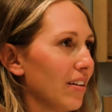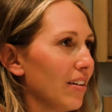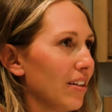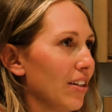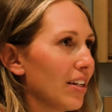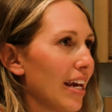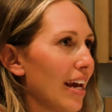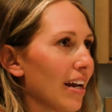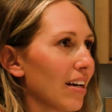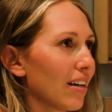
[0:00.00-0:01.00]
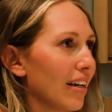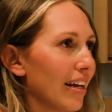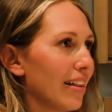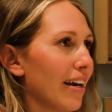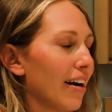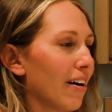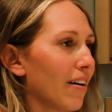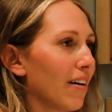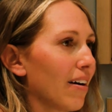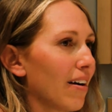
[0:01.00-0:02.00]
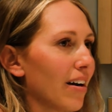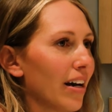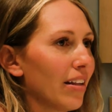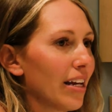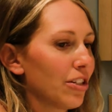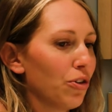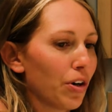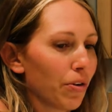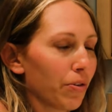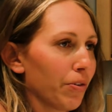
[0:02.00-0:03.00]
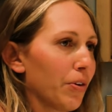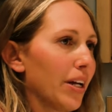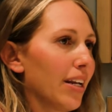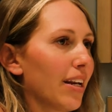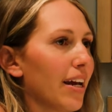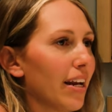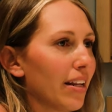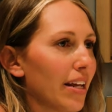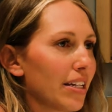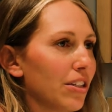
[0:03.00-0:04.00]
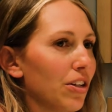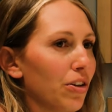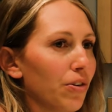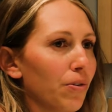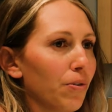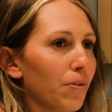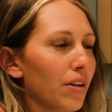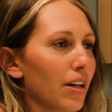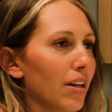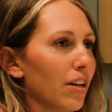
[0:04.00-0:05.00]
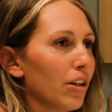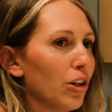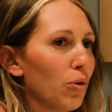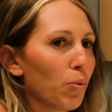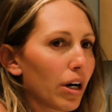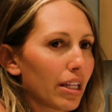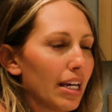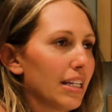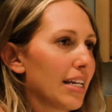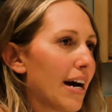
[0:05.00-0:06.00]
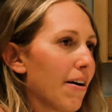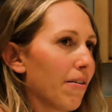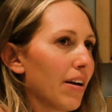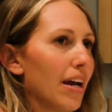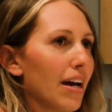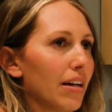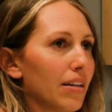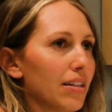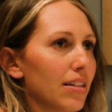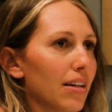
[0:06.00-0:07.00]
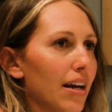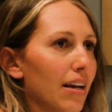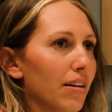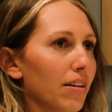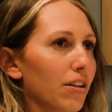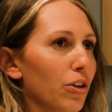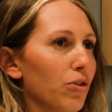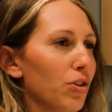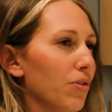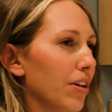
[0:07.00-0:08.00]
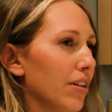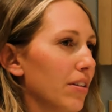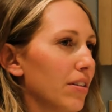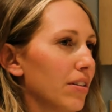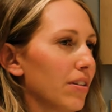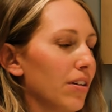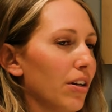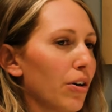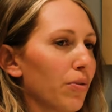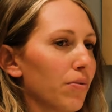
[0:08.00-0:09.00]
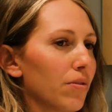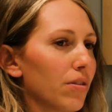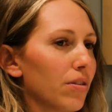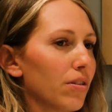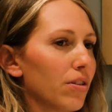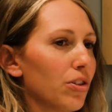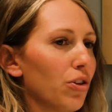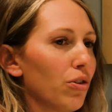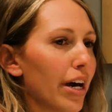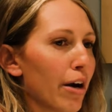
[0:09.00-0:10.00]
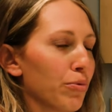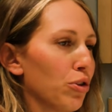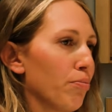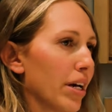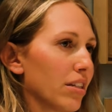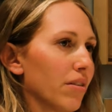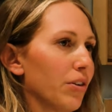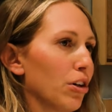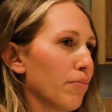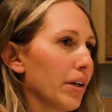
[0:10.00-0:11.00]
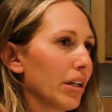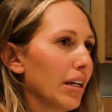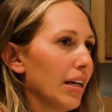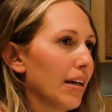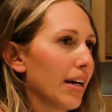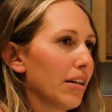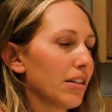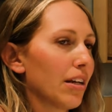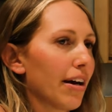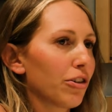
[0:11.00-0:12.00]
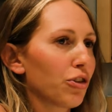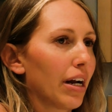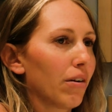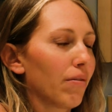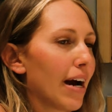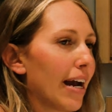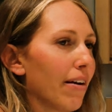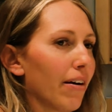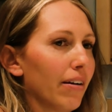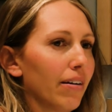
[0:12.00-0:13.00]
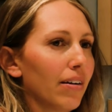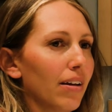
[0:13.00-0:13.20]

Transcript: you can't get there unless you go through it, and unless you, you work things out and, and you do things, you know, to the absolute best of your ability, and to not try to ride on,